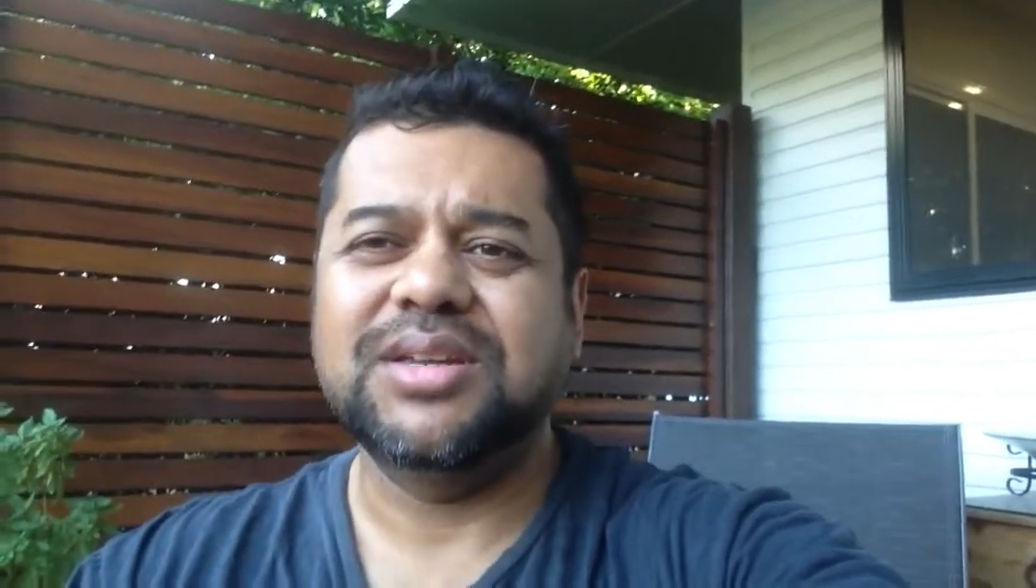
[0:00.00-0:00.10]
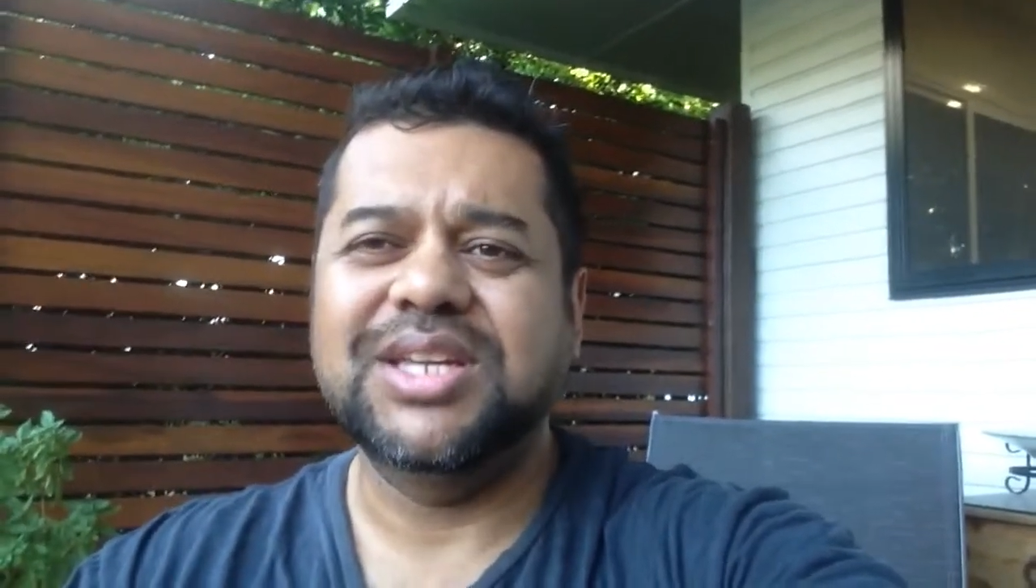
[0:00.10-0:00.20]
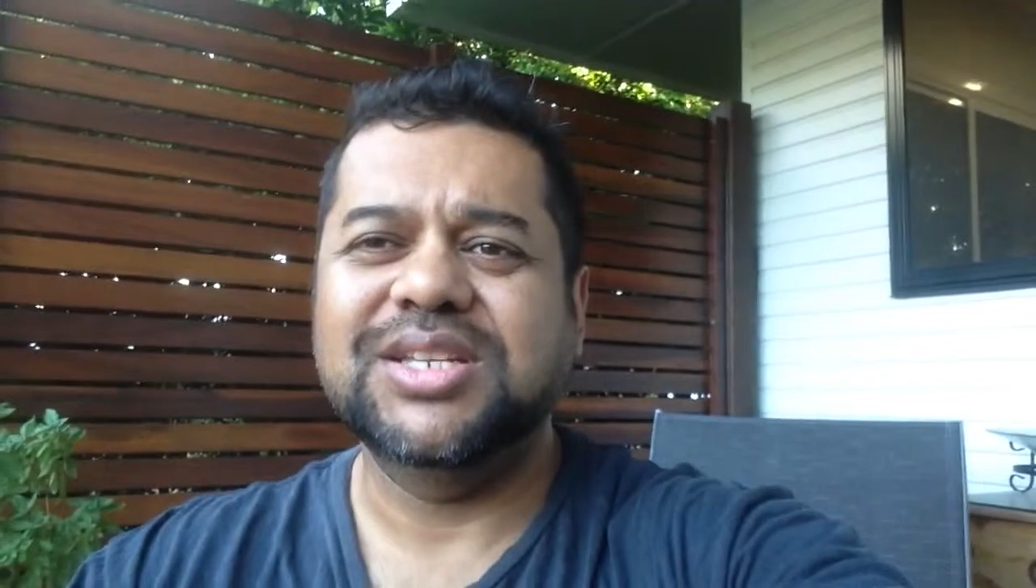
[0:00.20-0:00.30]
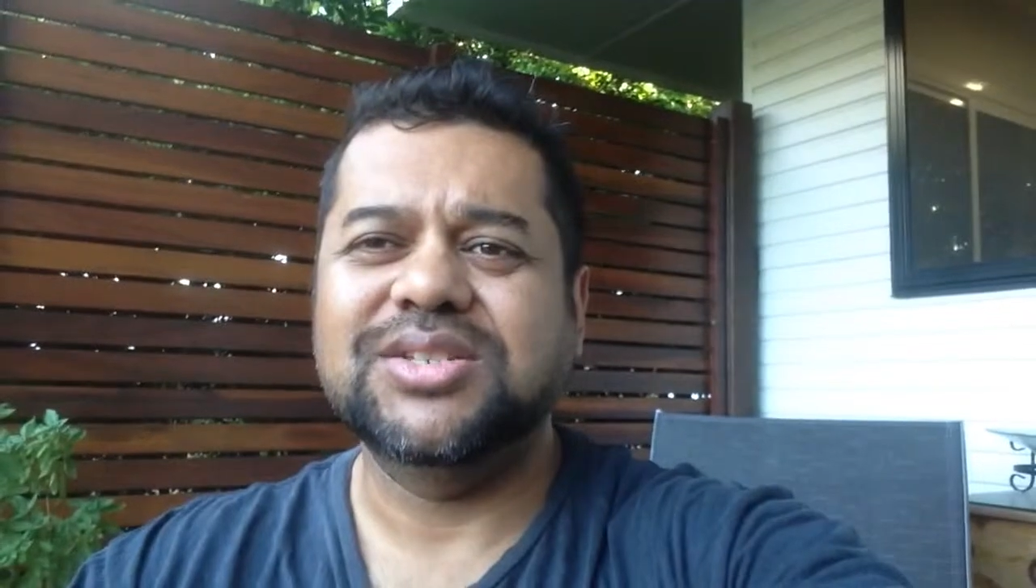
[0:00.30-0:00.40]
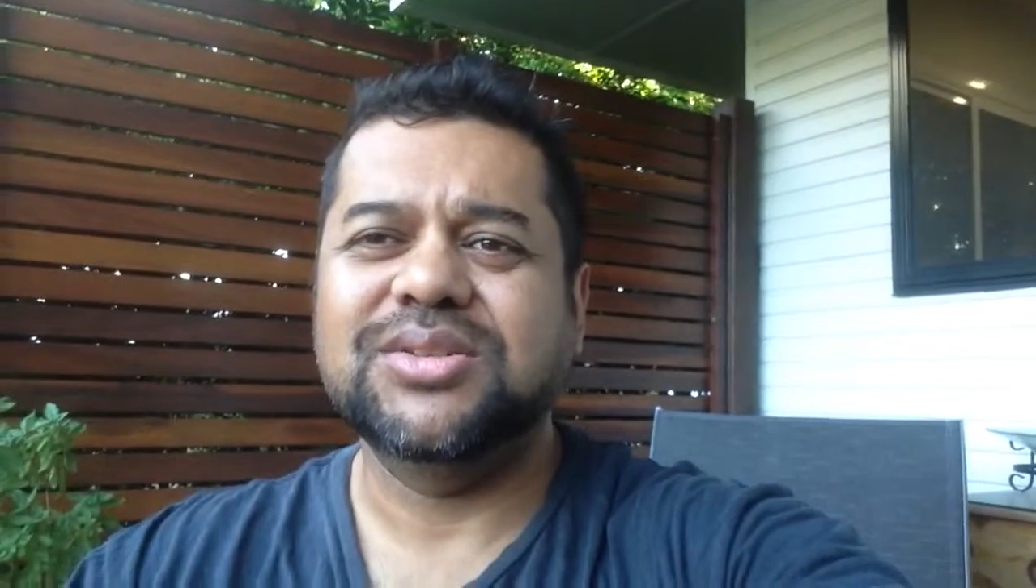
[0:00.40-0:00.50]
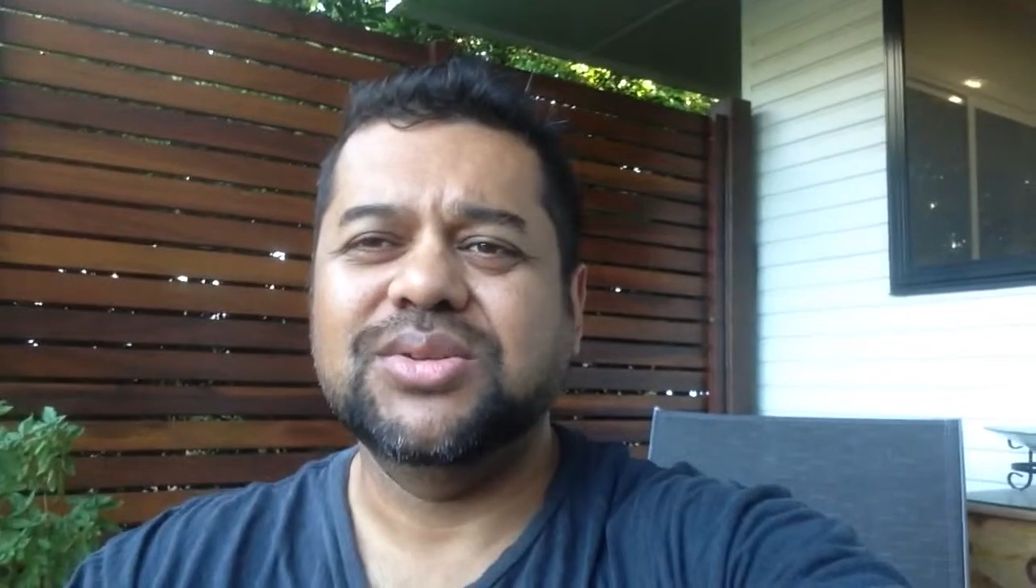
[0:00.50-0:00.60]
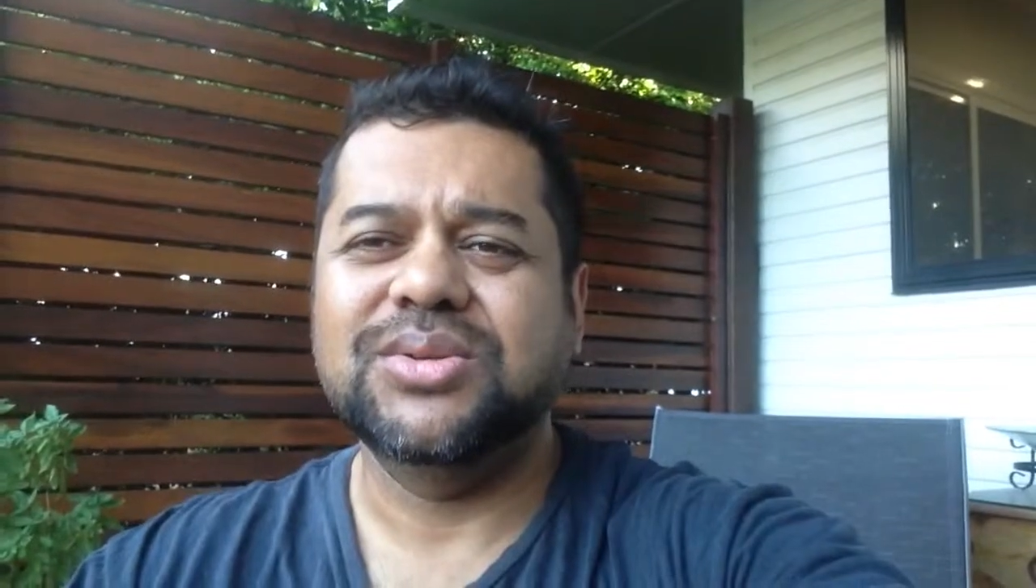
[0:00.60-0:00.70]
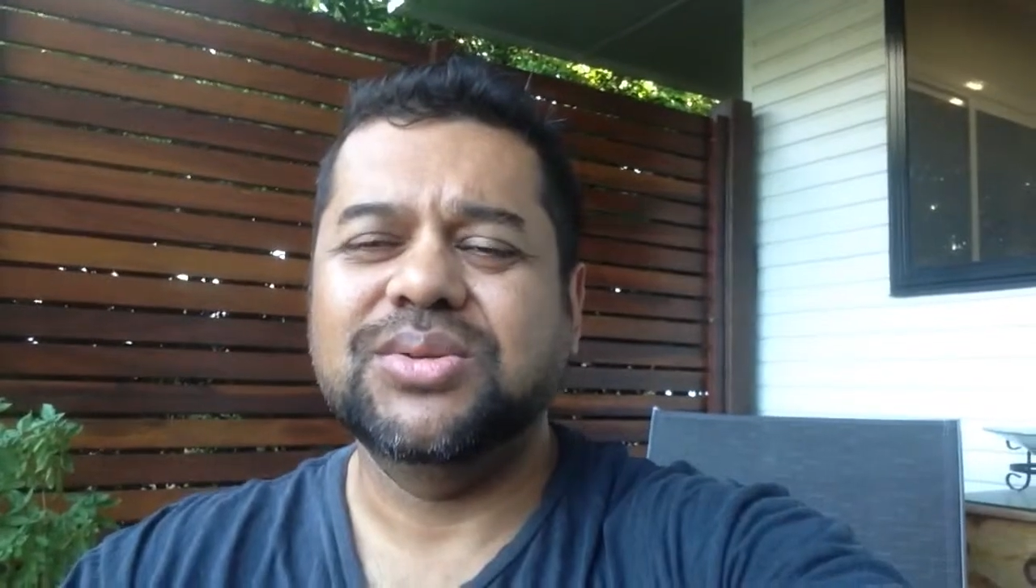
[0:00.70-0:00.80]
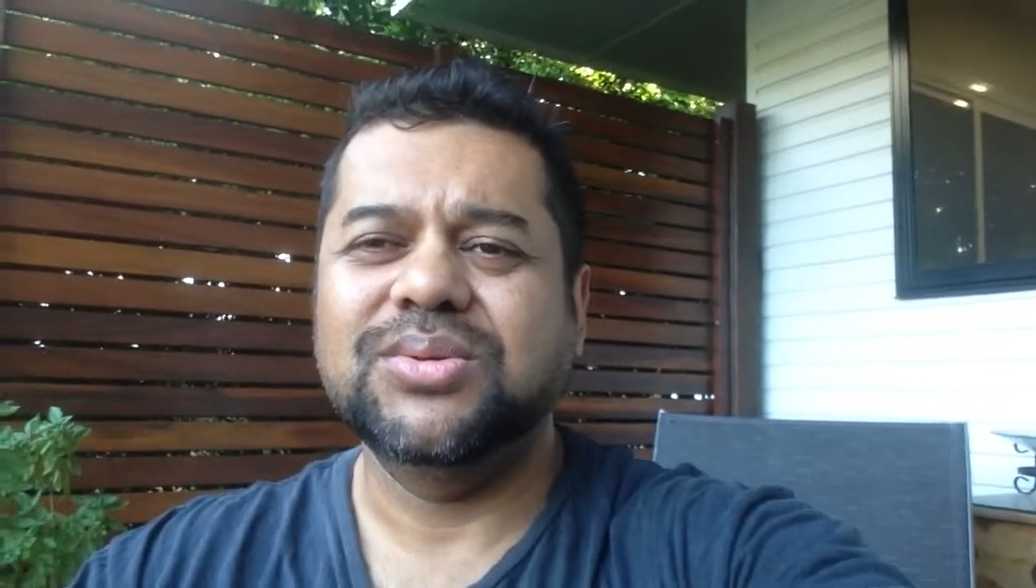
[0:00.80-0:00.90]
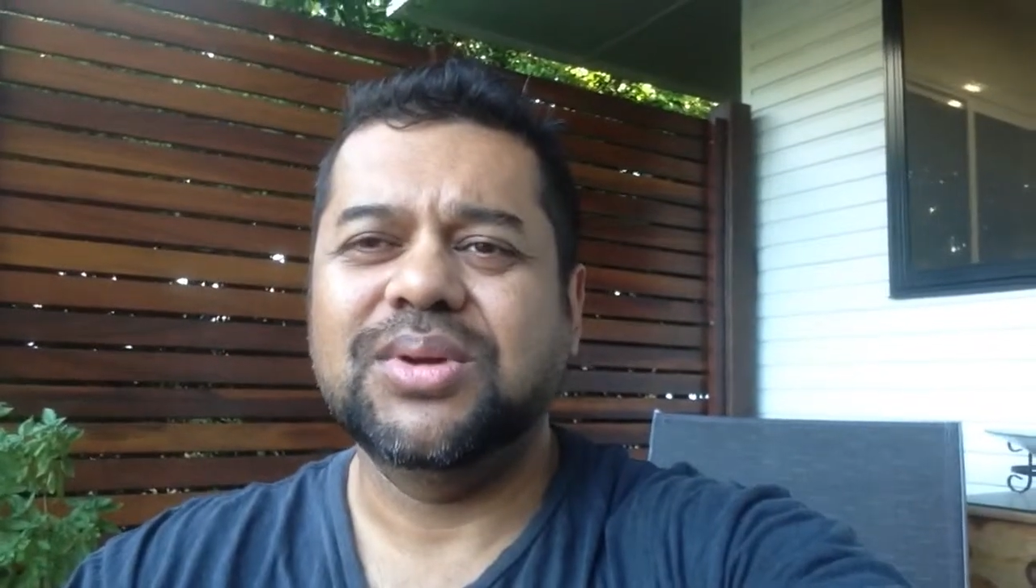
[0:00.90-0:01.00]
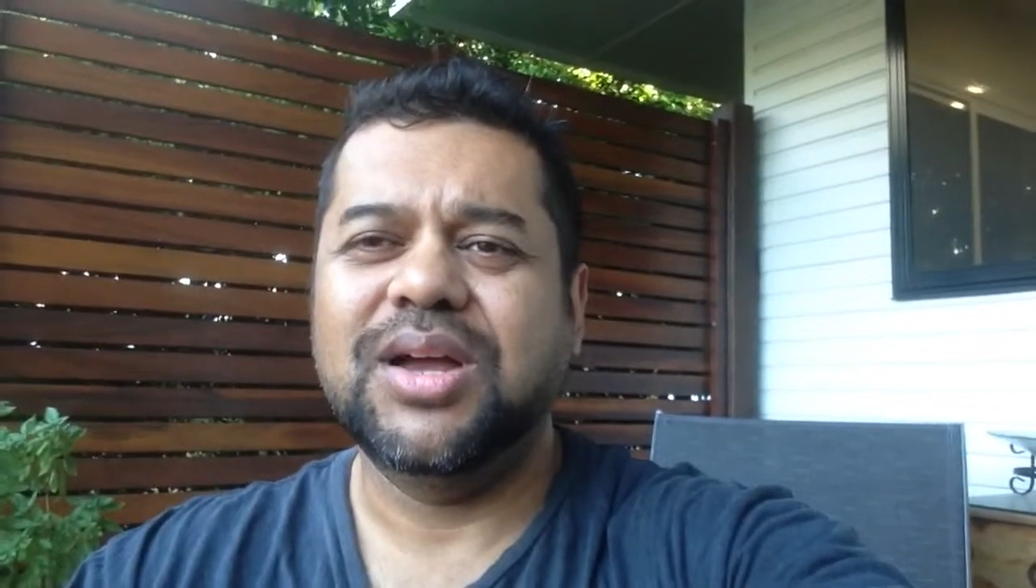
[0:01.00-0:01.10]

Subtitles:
into